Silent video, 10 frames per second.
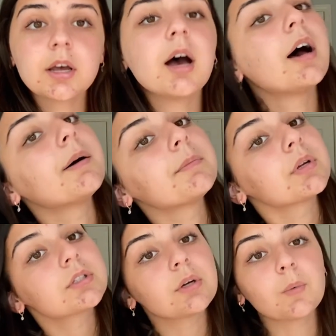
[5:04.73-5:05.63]

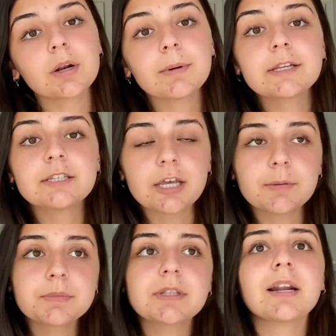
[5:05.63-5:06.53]
So one of my
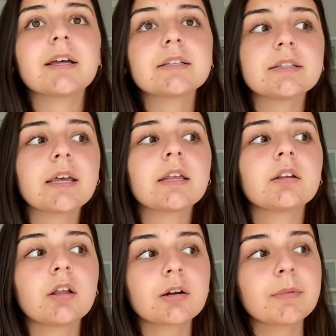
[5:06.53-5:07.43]
tips that I say in a
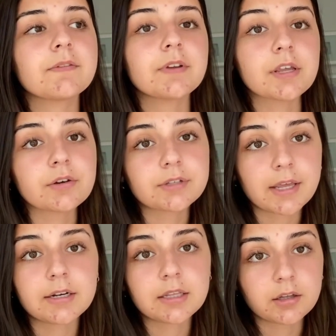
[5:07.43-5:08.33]
lot of my videos
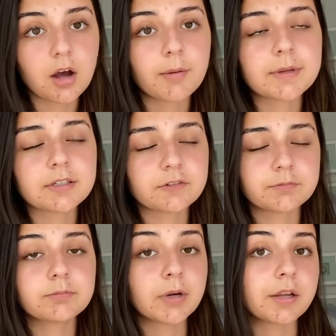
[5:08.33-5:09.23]
and in the comments of
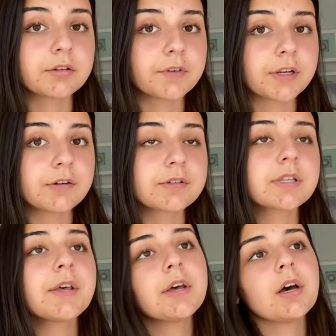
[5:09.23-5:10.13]
my other videos
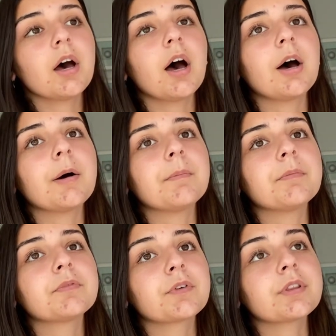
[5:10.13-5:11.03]

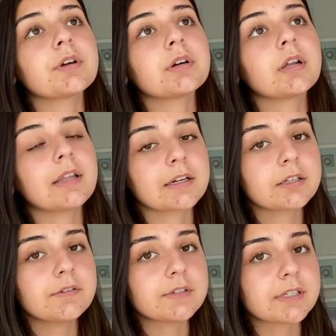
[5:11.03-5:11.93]
for the
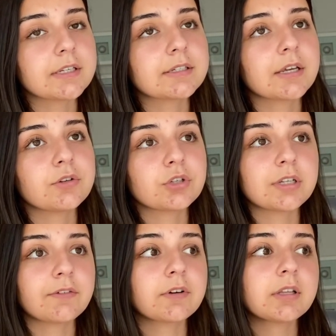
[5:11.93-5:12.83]
electives is that you should
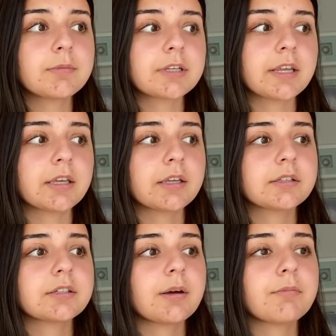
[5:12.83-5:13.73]
definitely be taking
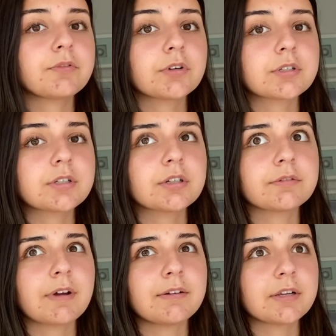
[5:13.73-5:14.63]
some first year
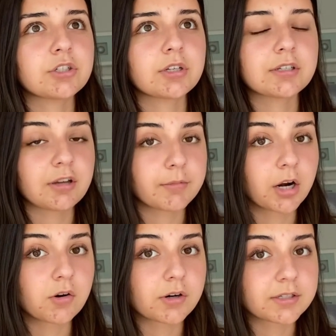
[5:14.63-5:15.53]
foundation seminar
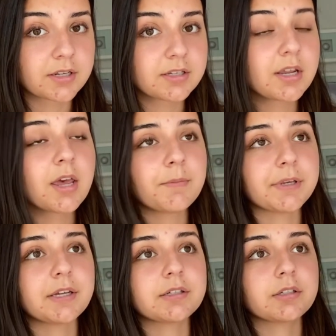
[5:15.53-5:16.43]
courses
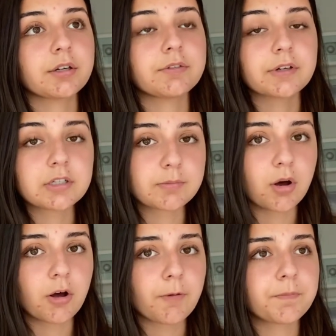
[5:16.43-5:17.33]
because they're very
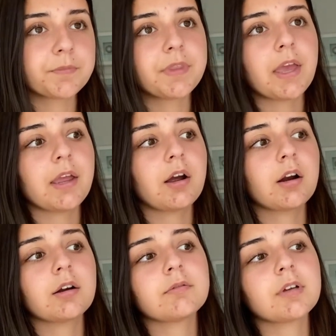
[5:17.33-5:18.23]
small. They
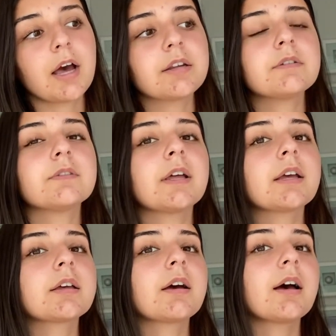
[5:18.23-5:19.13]
are kind of
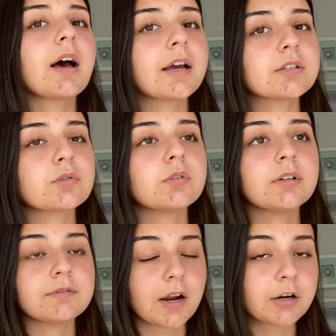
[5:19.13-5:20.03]
like a high school
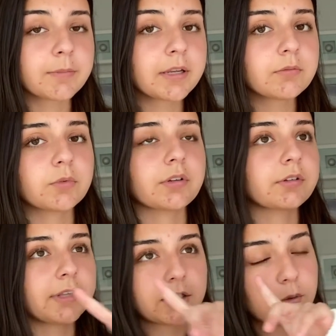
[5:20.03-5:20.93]
environment where they're
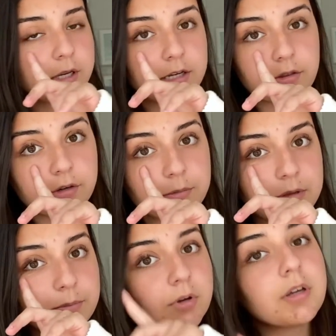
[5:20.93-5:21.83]
like 20 to 30
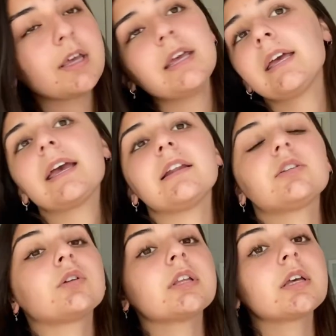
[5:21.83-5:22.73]
people, and it's
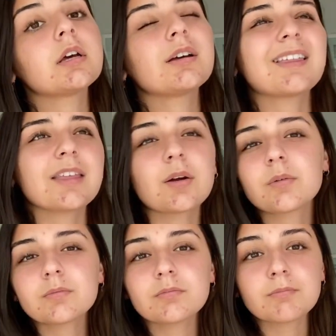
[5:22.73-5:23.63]
only, I think
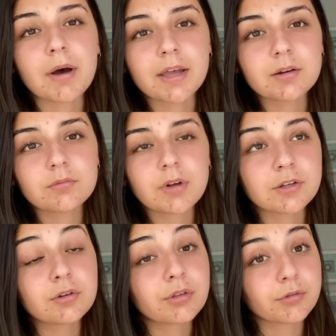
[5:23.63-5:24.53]
I
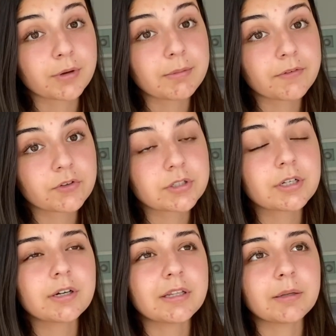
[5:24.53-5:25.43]
took 3 in my first
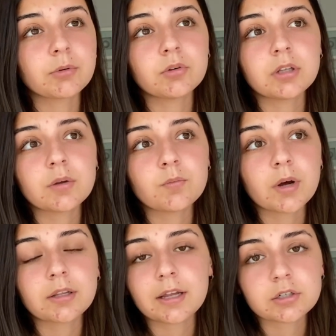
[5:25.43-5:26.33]
year and they were only
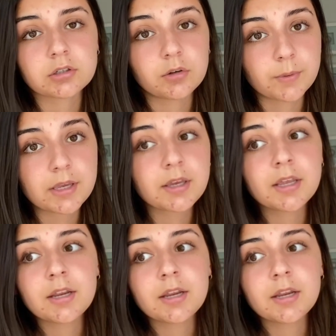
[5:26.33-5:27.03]
1 lecture a week.